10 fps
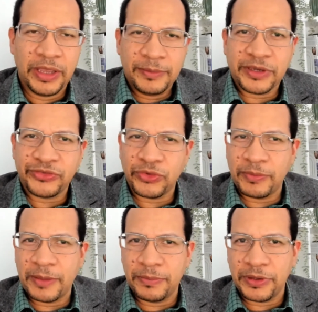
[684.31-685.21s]
Because
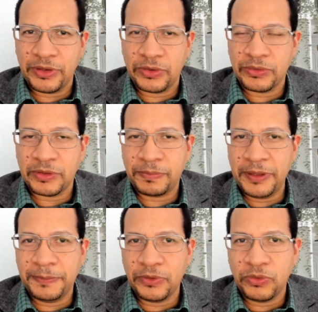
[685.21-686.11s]
remember, you know, the
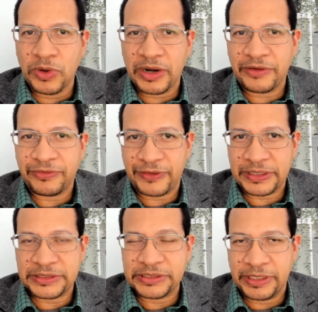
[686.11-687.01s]
people who are
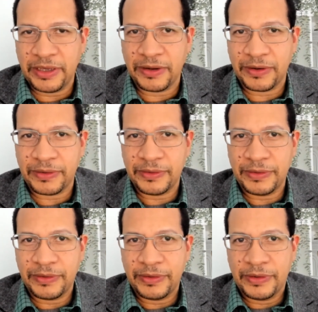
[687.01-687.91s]
affected here
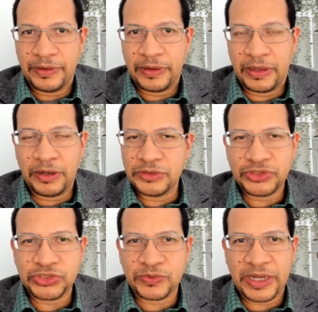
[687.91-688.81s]
are not
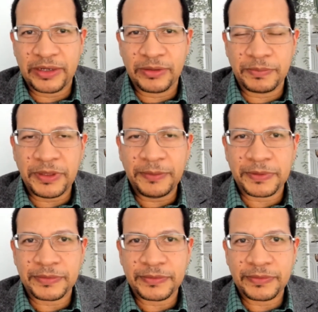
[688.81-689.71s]
just random people.